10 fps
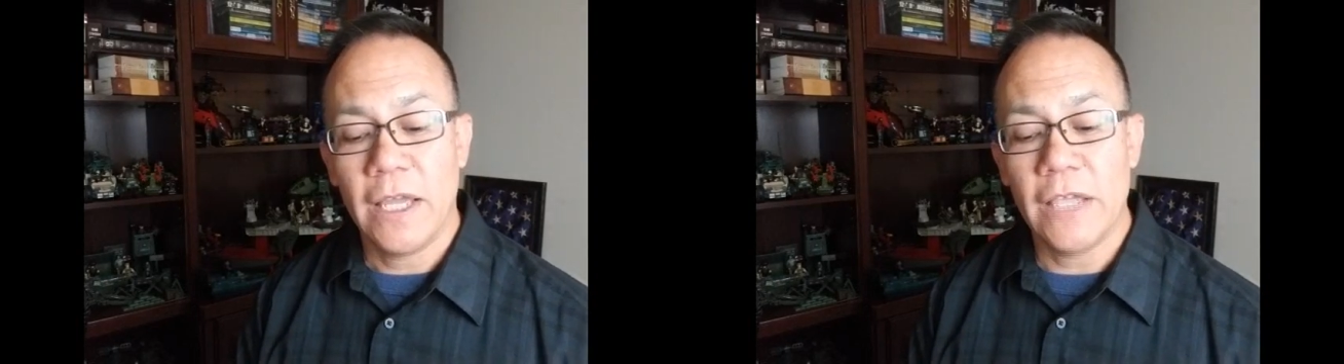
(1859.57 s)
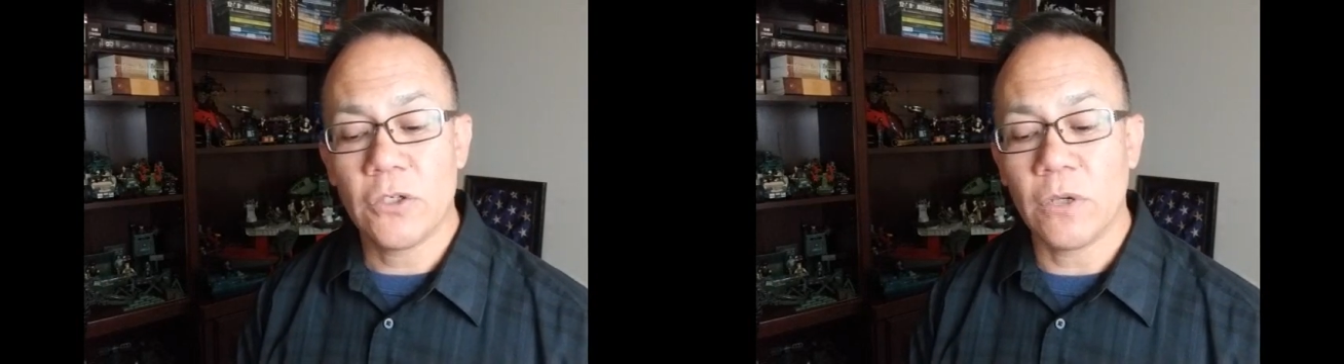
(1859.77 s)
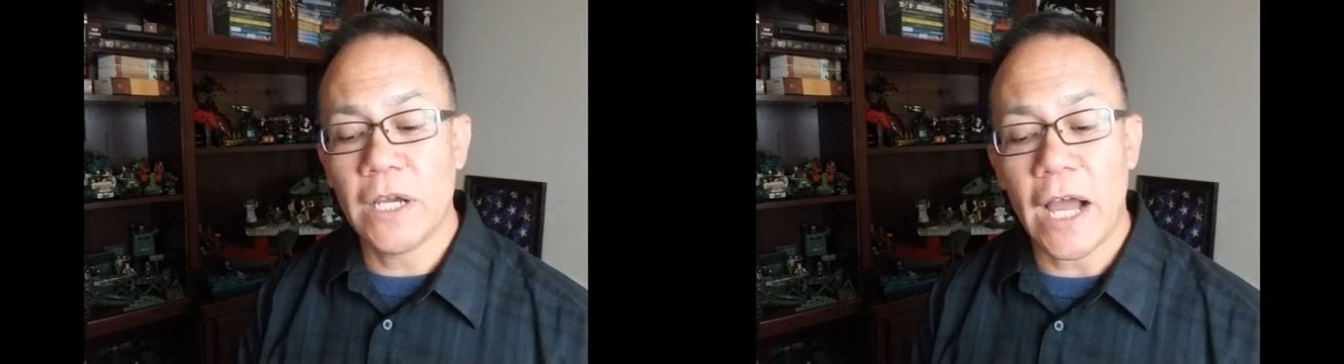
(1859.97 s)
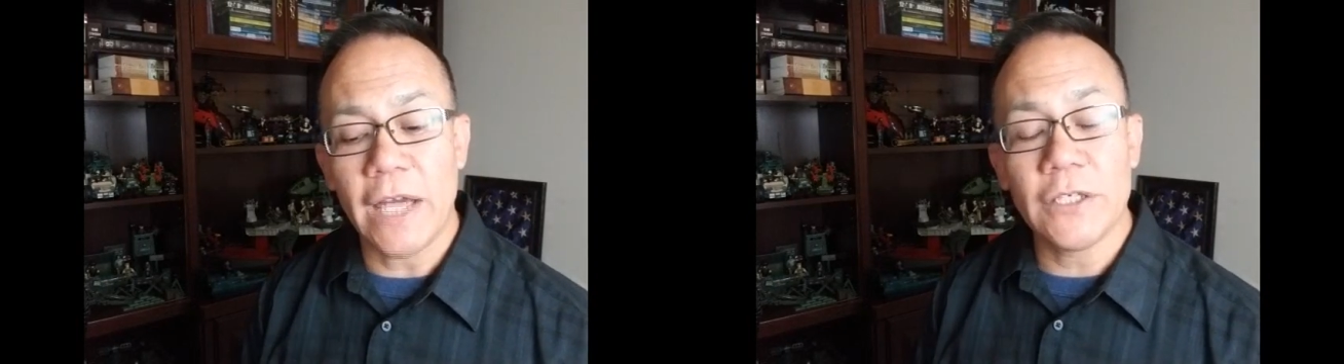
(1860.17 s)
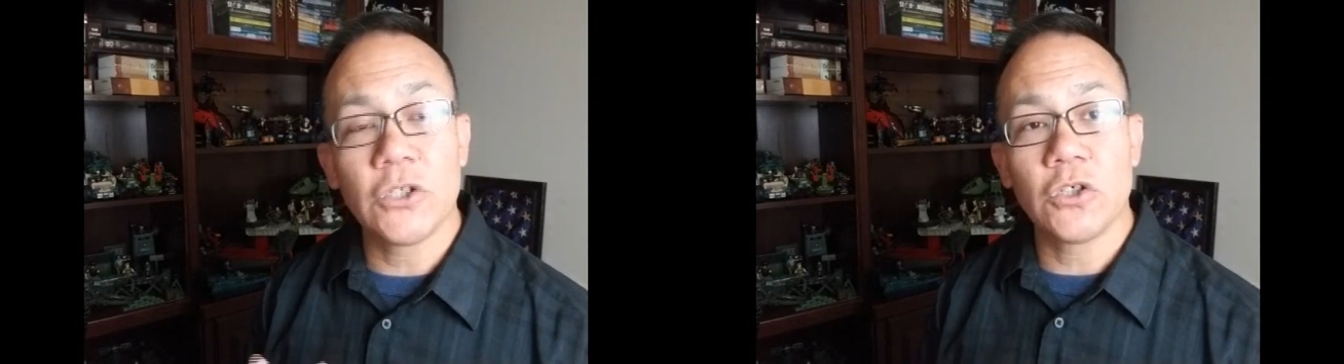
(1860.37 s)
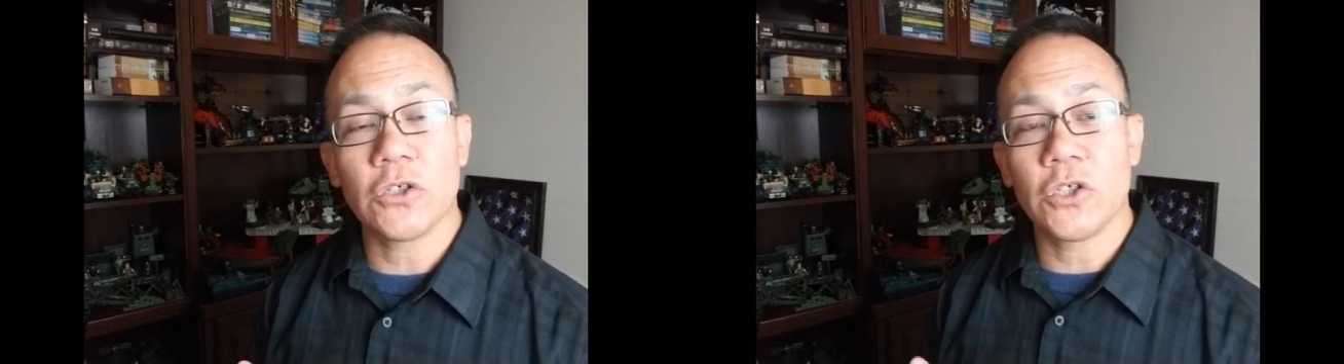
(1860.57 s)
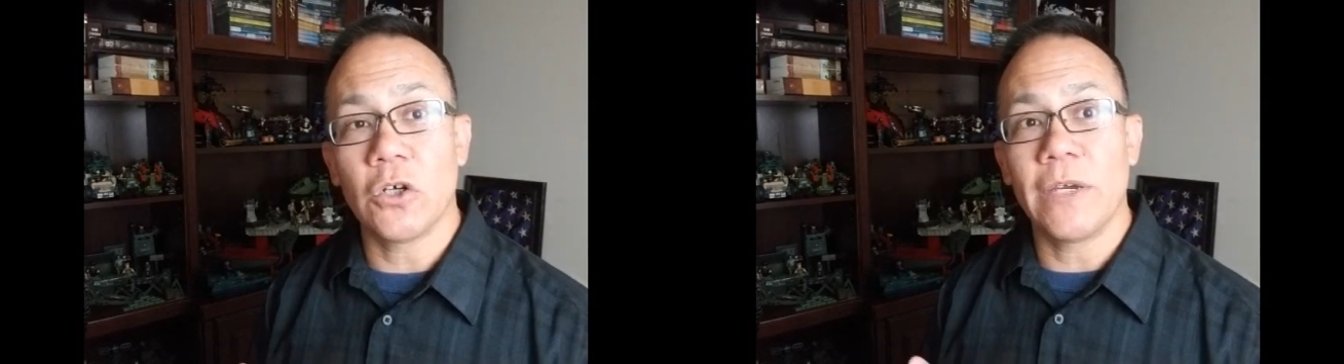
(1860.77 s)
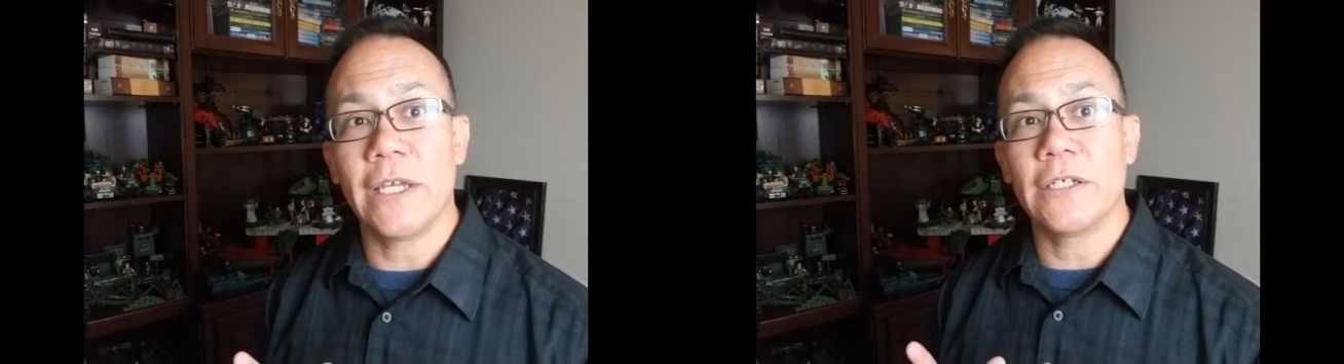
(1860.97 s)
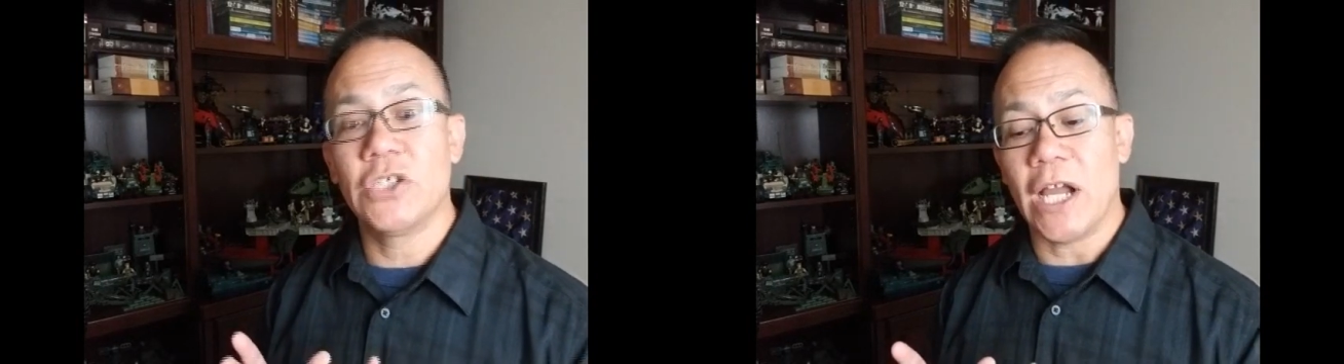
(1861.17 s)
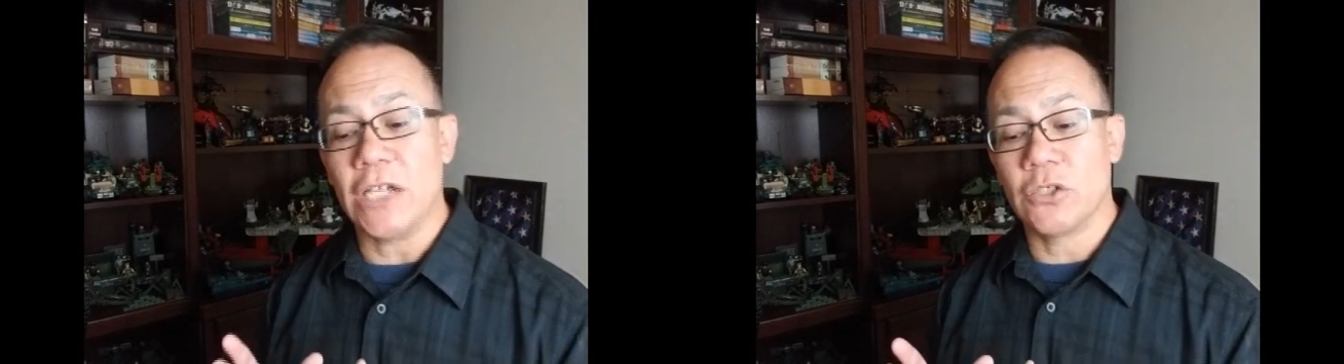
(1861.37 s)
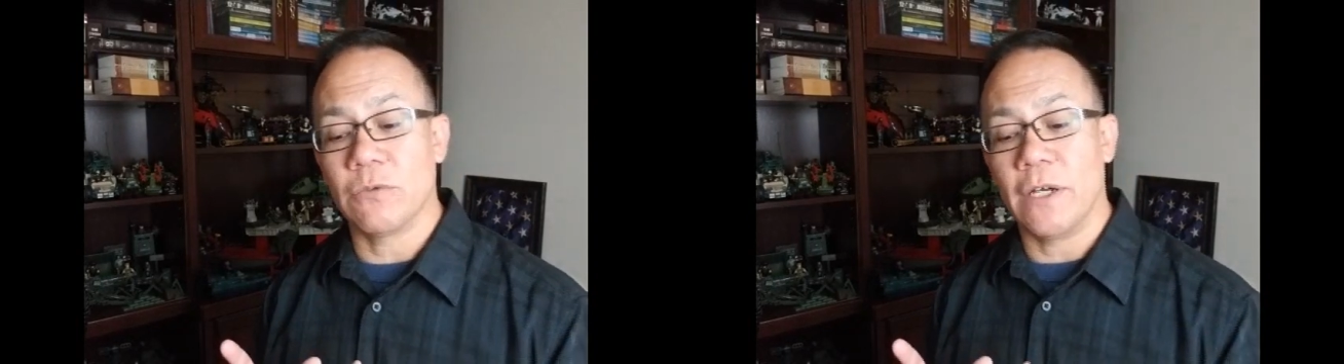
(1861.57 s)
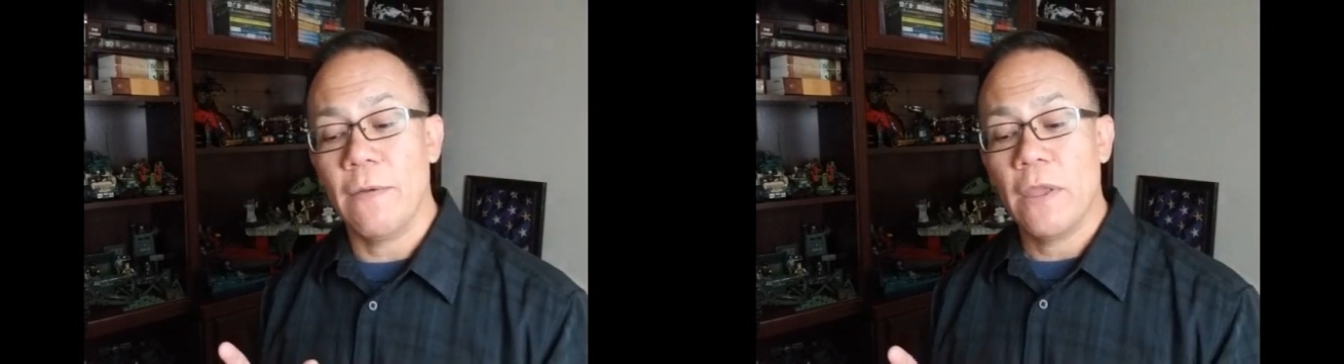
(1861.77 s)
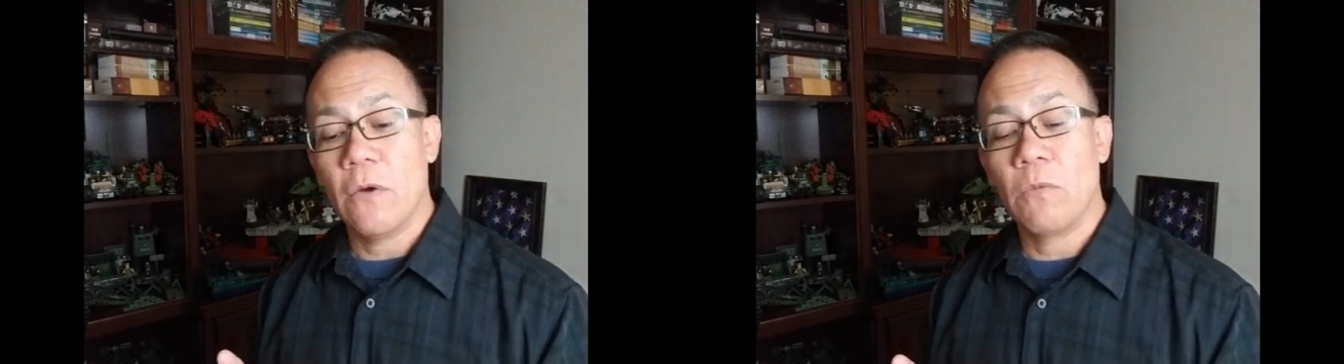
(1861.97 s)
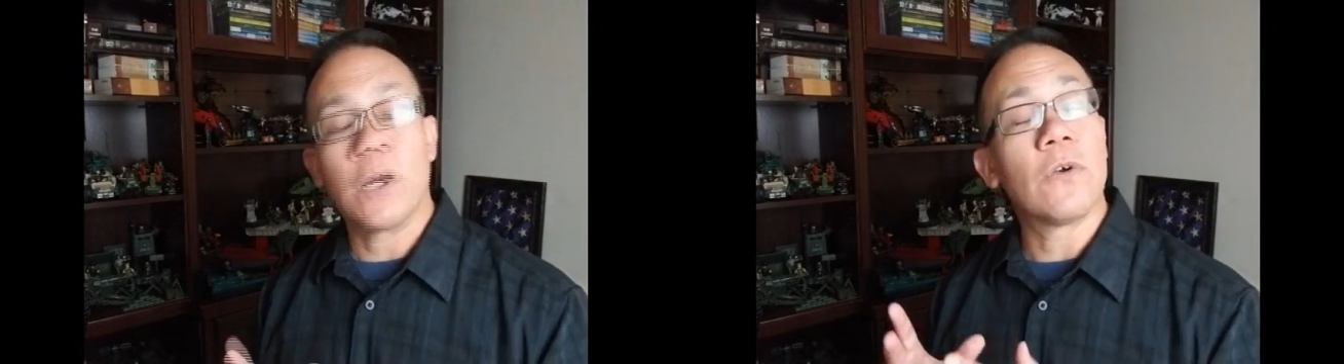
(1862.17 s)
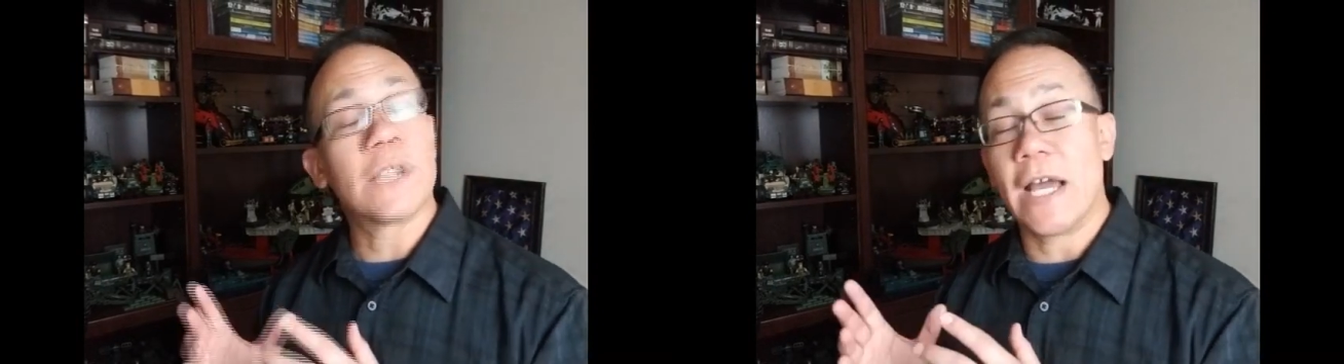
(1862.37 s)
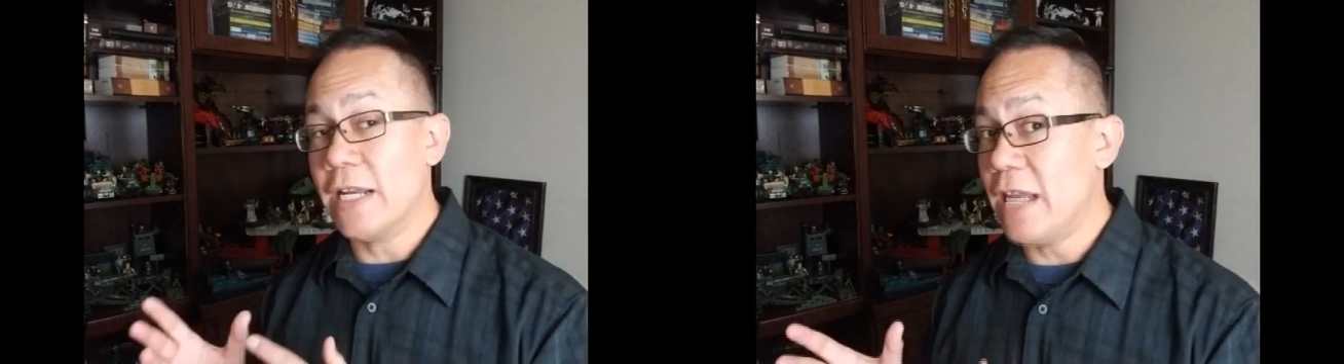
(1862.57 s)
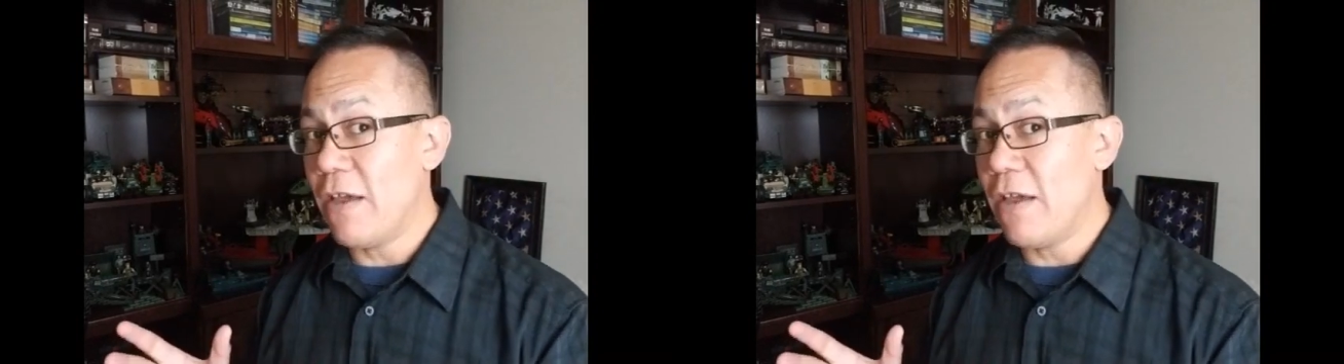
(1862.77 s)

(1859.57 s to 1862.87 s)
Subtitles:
And so God is showing Joshua what goes on in